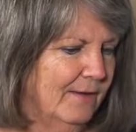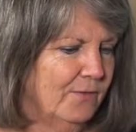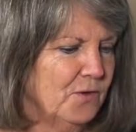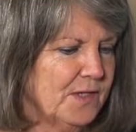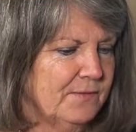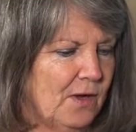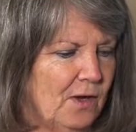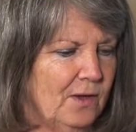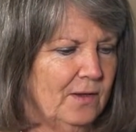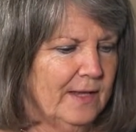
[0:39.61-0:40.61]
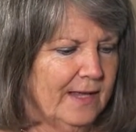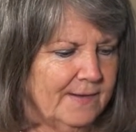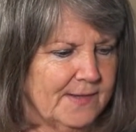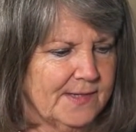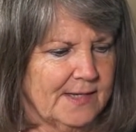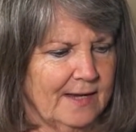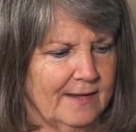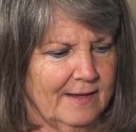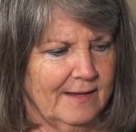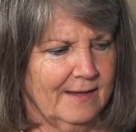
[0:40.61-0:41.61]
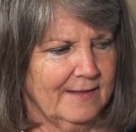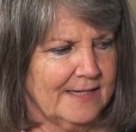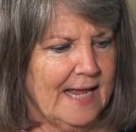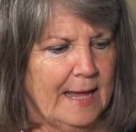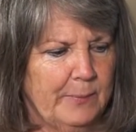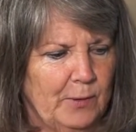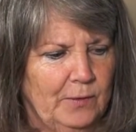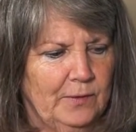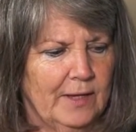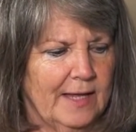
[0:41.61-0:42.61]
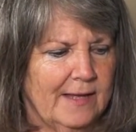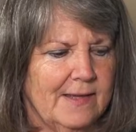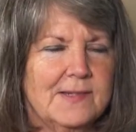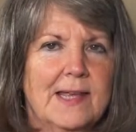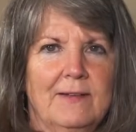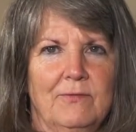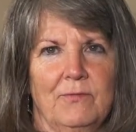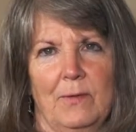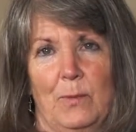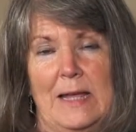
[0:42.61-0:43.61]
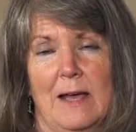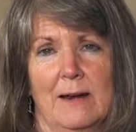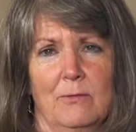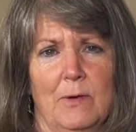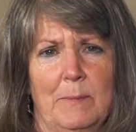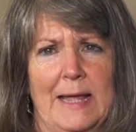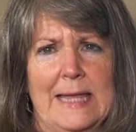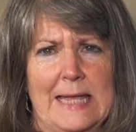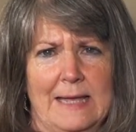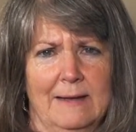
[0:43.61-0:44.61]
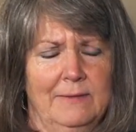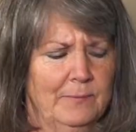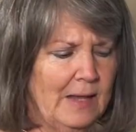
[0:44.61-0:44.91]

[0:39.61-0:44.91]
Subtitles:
first of all, it's the table we got it from IKEA.